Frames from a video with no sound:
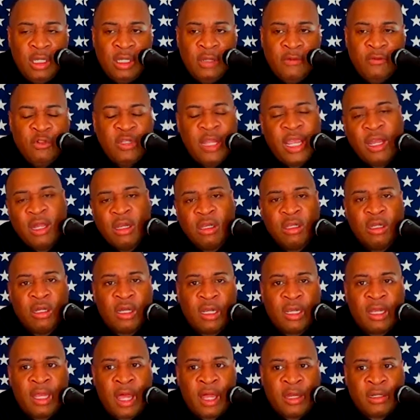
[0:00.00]
If you take a look,
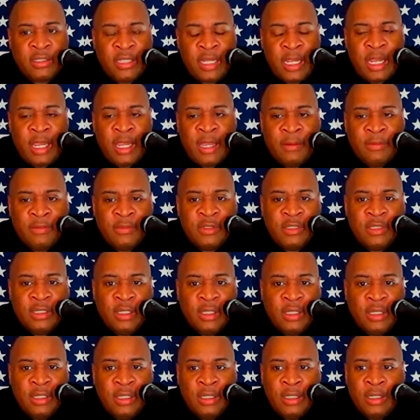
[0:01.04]
a lot of times,
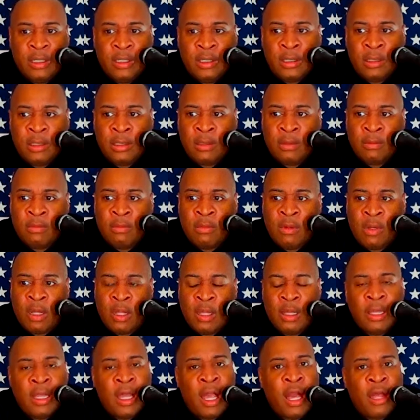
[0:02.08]

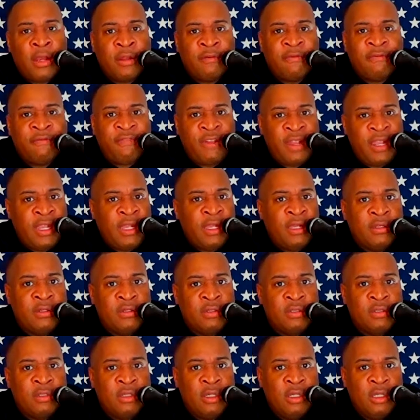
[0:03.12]
a lot of
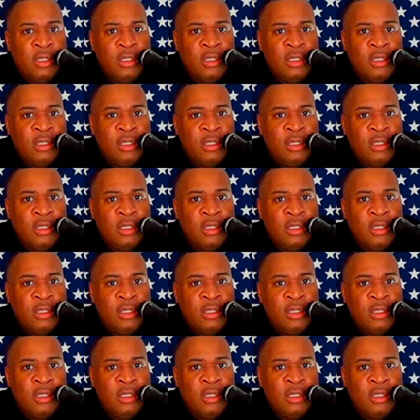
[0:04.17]
fans